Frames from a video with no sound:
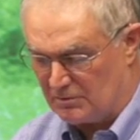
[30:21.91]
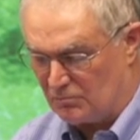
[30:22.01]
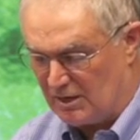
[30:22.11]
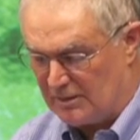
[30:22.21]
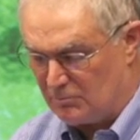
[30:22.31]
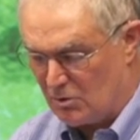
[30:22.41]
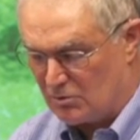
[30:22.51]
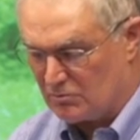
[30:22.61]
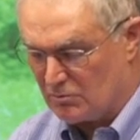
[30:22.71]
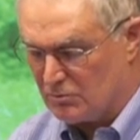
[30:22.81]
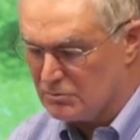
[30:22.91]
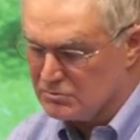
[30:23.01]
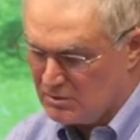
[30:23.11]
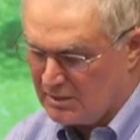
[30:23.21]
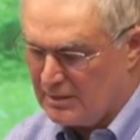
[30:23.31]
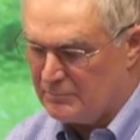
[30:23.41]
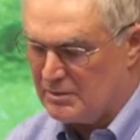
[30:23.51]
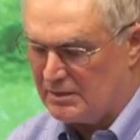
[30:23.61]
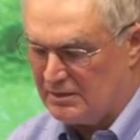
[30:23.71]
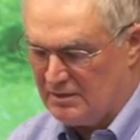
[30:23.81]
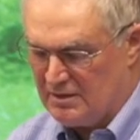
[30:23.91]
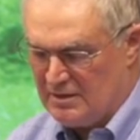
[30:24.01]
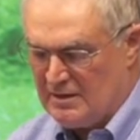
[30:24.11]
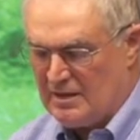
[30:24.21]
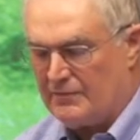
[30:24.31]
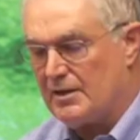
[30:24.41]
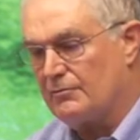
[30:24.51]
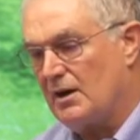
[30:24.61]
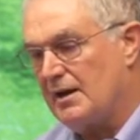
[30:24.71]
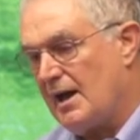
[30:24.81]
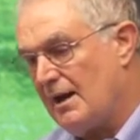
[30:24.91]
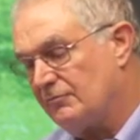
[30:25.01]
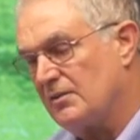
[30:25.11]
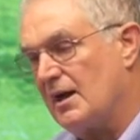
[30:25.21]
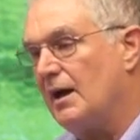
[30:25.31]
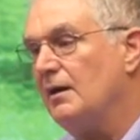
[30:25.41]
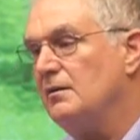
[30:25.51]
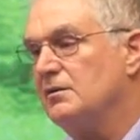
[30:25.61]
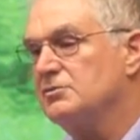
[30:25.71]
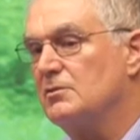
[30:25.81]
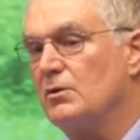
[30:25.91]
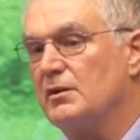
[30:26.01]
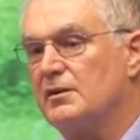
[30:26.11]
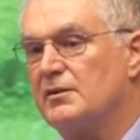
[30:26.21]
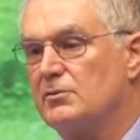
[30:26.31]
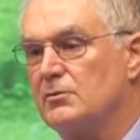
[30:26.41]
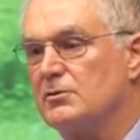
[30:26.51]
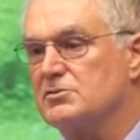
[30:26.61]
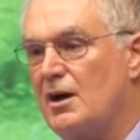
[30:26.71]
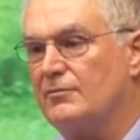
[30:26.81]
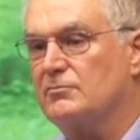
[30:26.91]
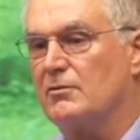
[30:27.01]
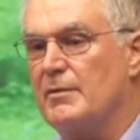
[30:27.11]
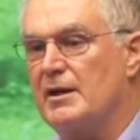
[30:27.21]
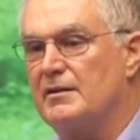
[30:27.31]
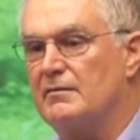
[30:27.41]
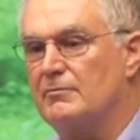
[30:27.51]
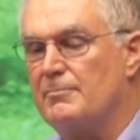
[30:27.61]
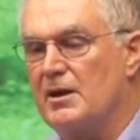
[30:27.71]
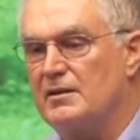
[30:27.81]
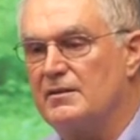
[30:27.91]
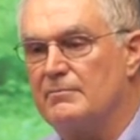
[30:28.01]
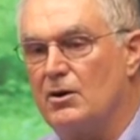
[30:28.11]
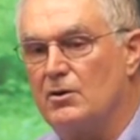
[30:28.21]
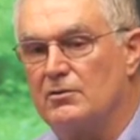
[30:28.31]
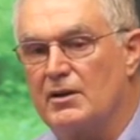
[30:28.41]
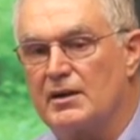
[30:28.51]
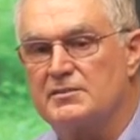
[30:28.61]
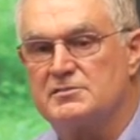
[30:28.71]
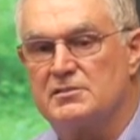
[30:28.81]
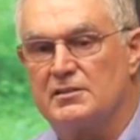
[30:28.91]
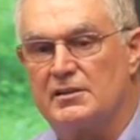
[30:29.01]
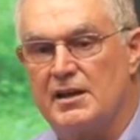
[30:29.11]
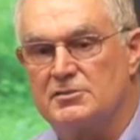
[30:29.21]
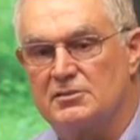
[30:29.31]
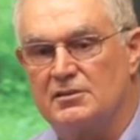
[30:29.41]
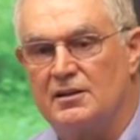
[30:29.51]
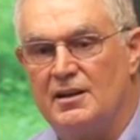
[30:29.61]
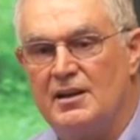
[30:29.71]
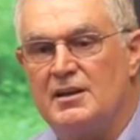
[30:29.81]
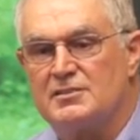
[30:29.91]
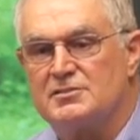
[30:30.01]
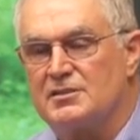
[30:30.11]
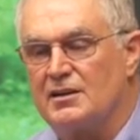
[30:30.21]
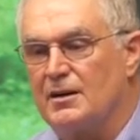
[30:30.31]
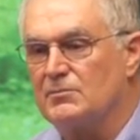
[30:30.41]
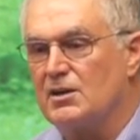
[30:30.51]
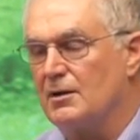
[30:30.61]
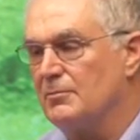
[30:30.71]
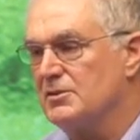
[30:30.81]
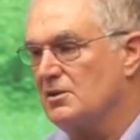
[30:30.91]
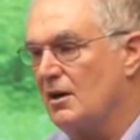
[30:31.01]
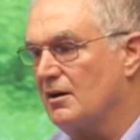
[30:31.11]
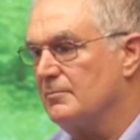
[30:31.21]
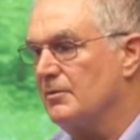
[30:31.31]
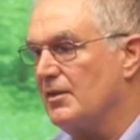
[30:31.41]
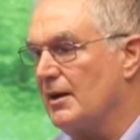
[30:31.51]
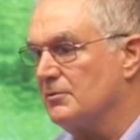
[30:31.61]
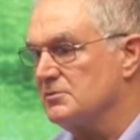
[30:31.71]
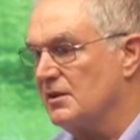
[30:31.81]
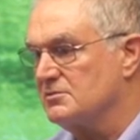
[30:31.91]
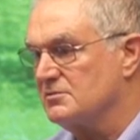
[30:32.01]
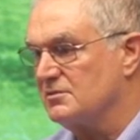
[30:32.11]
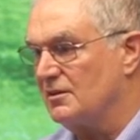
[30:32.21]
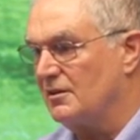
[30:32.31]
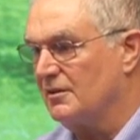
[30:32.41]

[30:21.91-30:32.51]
And when I broke the rules, I got bit. And then right after that, she went into a soft, repetitive moan of reconciliation. She said, "I'm terribly sorry, but that was necessary."